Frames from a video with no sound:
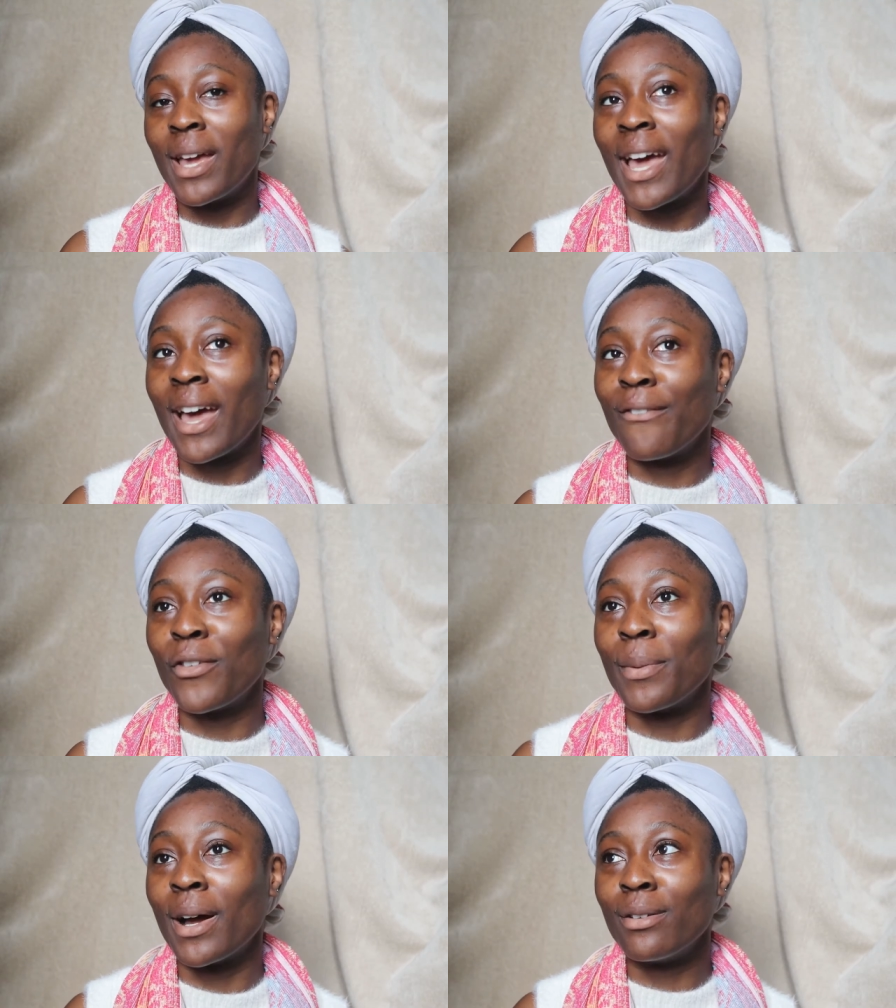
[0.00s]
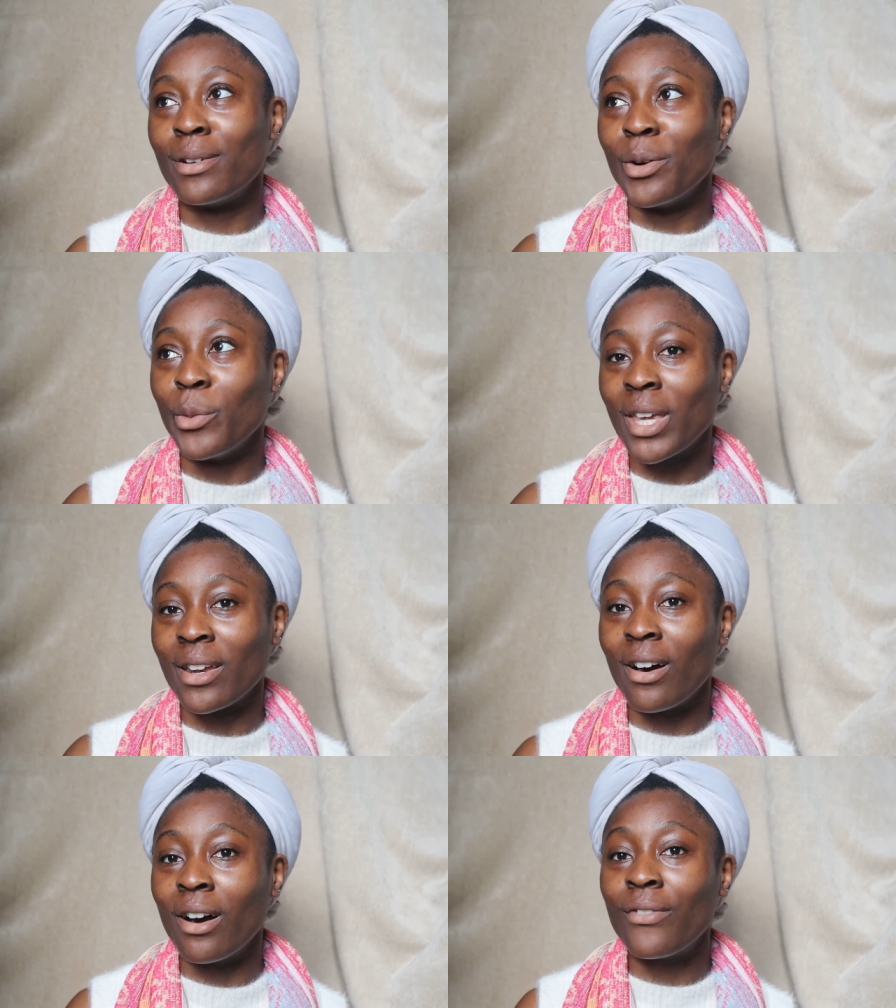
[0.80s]
my hair for about a week
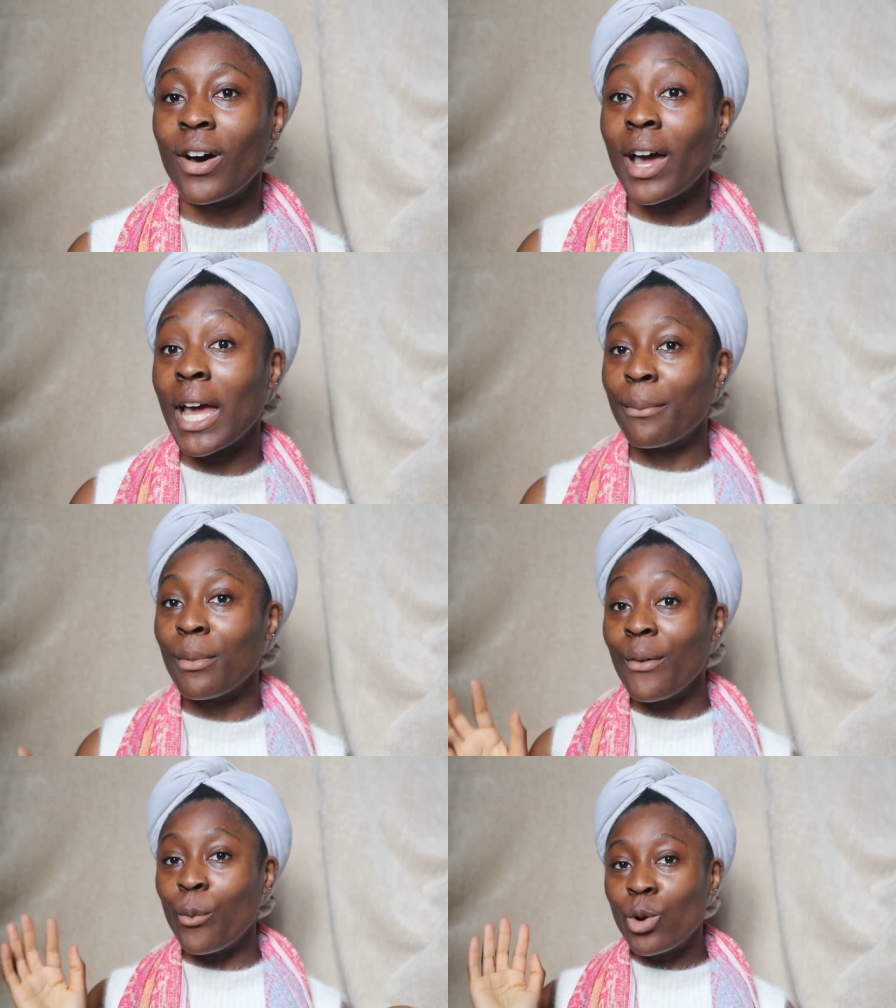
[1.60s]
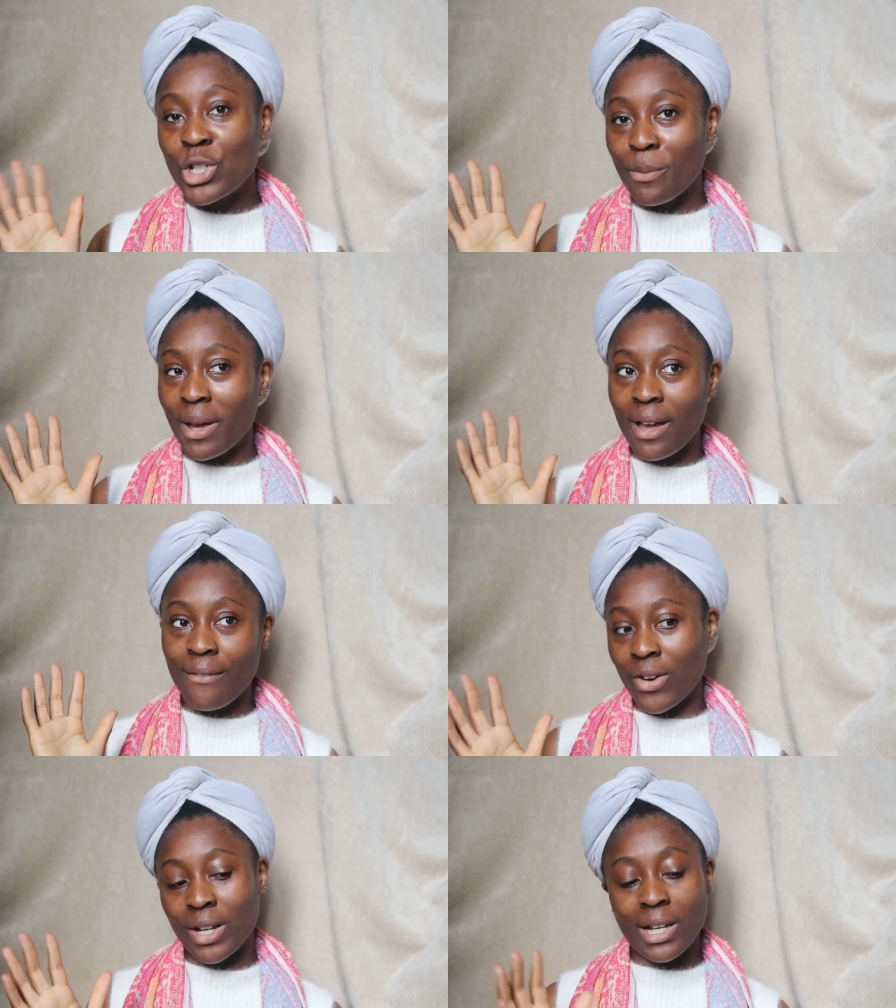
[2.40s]
and a half, I am washing my hair
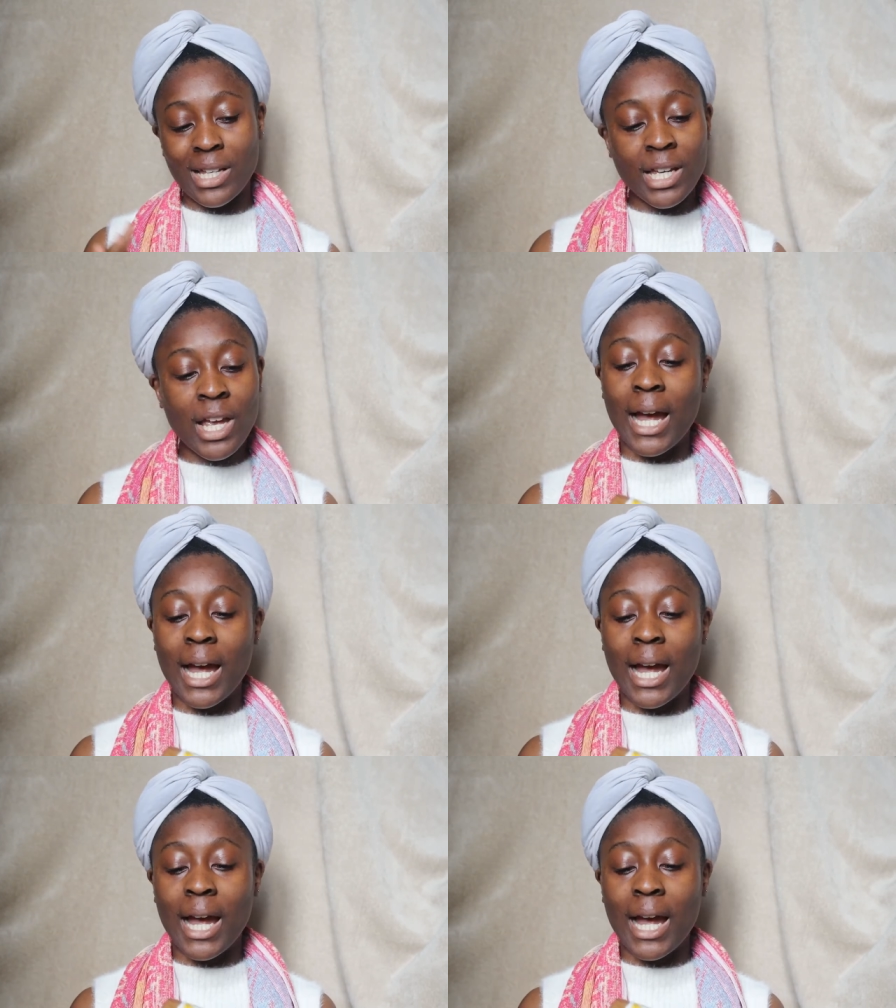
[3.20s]
finally,